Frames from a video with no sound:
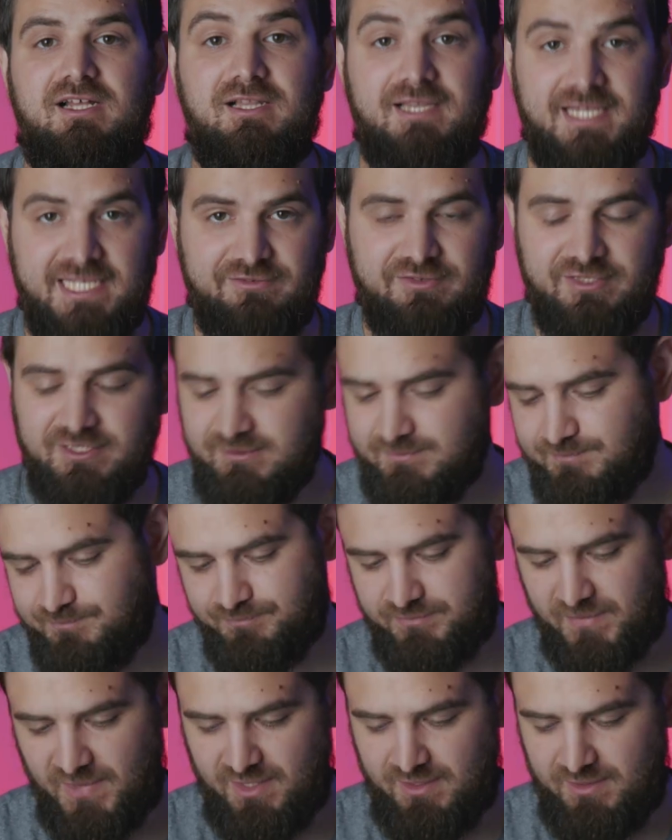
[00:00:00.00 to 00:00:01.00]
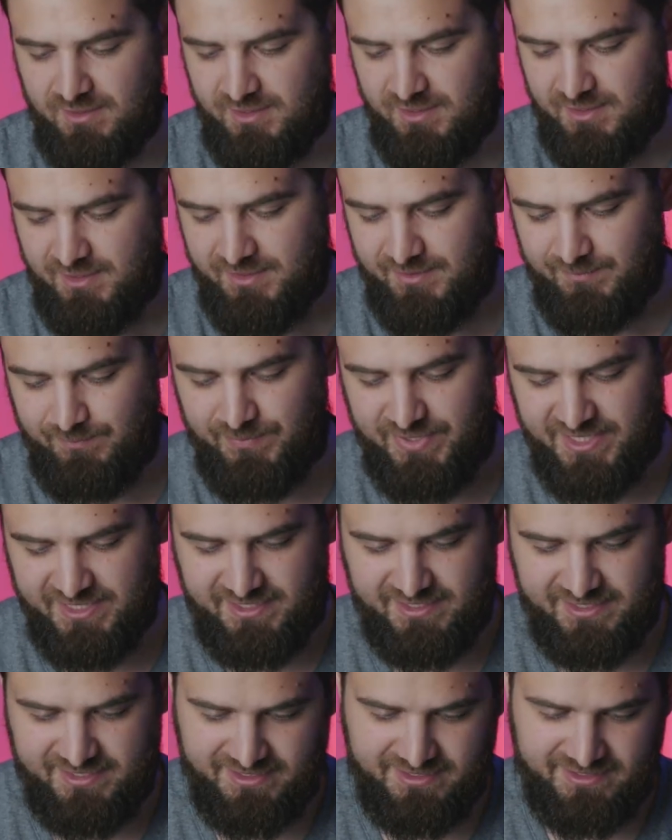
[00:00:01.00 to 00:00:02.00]
level,
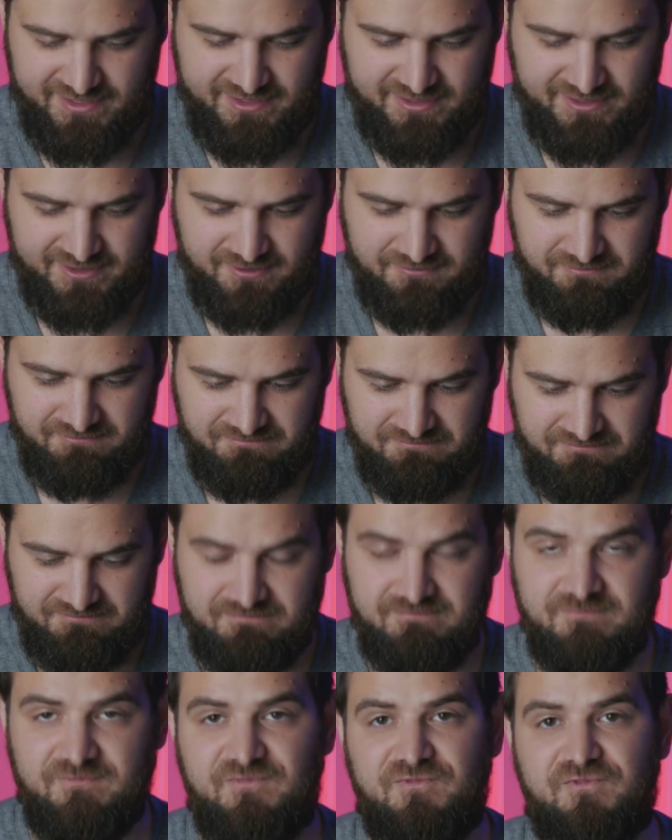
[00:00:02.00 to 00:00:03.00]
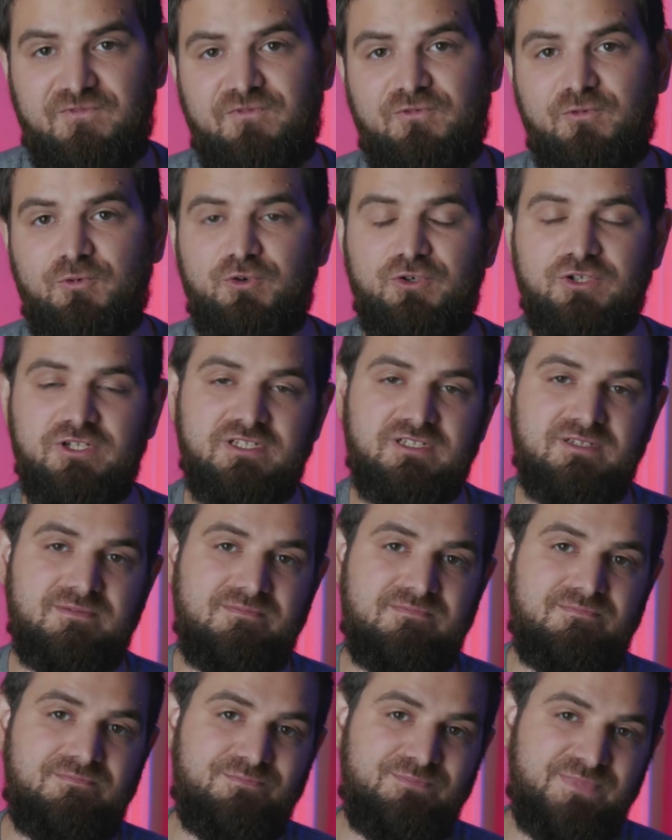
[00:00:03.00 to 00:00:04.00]
but for
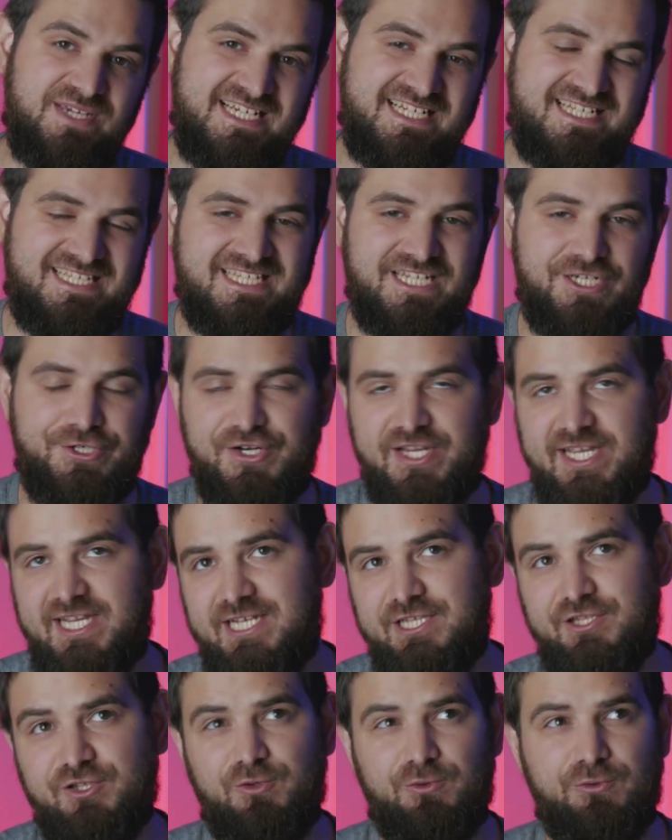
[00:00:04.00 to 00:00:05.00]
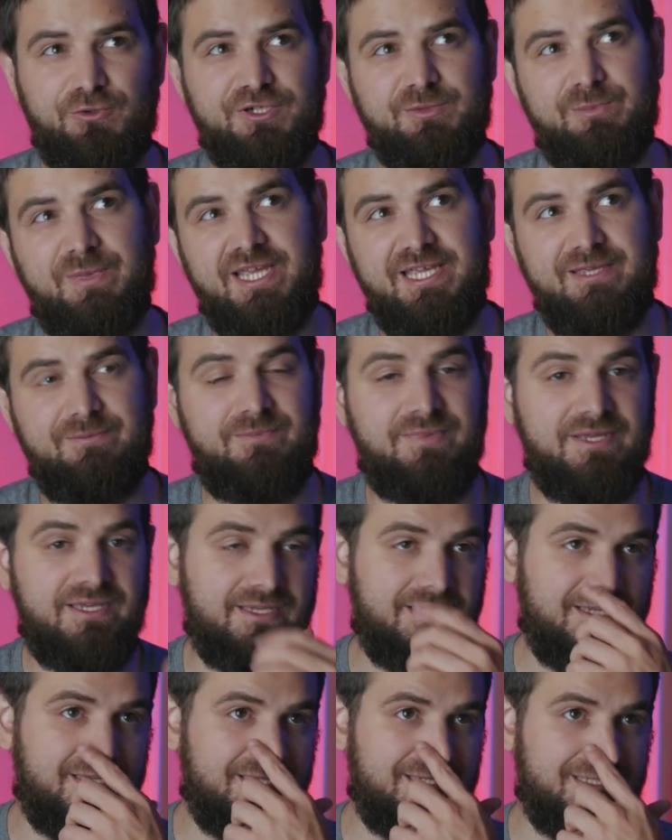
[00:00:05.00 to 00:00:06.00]
misty rain or
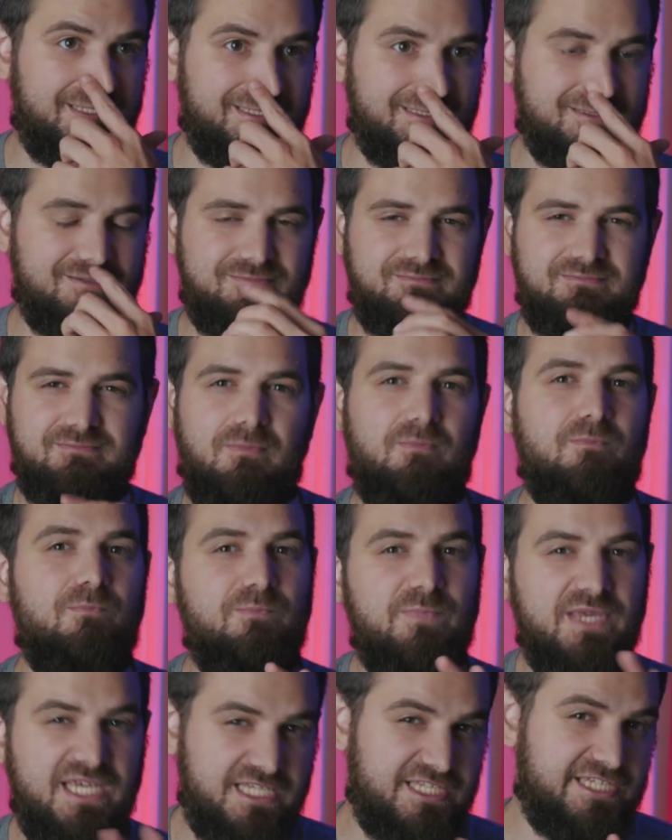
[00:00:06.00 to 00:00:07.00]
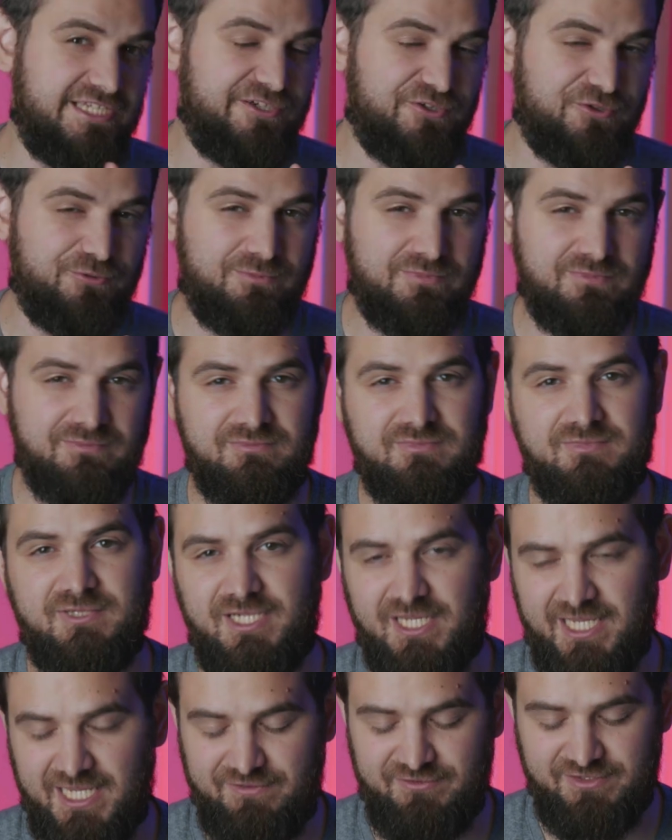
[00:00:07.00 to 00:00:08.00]
maybe medium
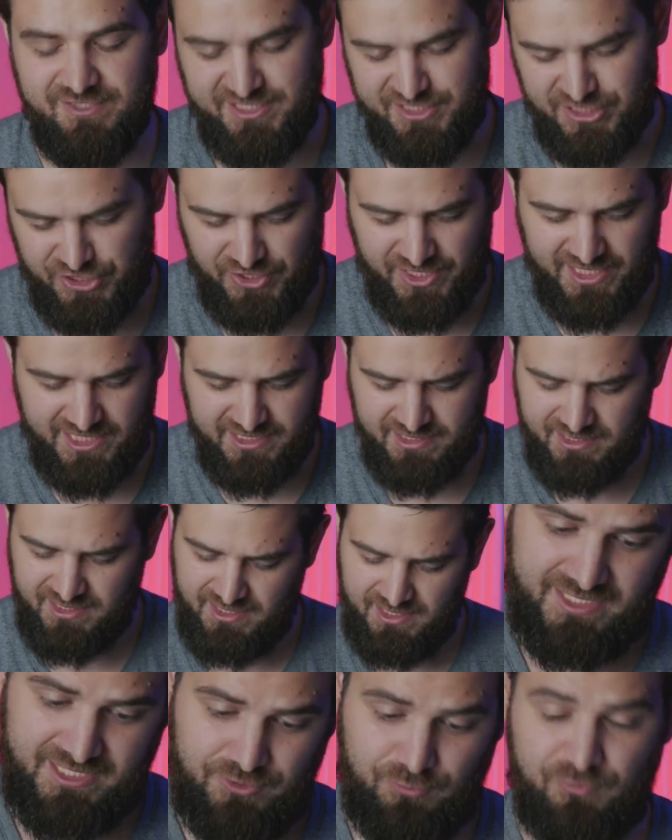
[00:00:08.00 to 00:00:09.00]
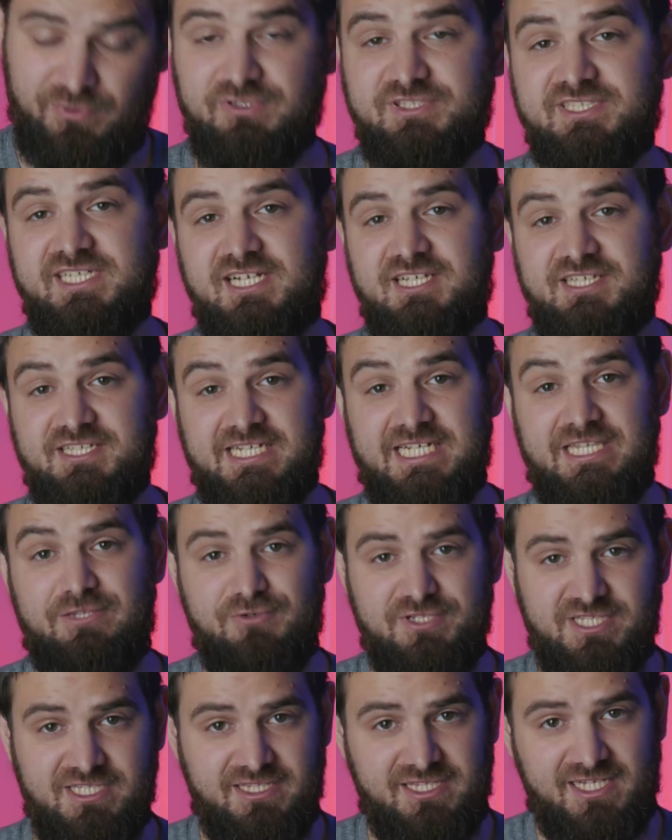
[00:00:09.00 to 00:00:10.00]
heaviness rain it will succeed
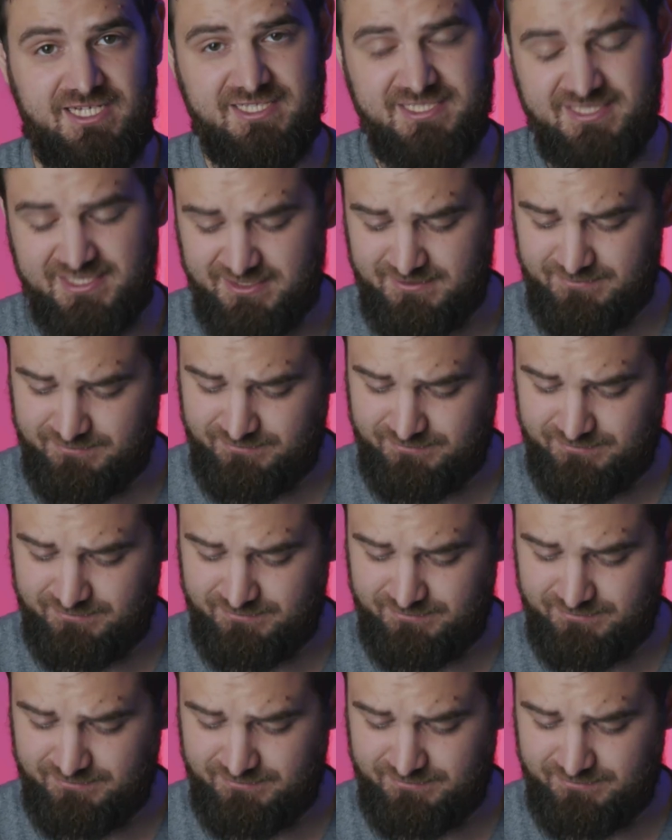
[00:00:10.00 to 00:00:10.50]
with the tasks.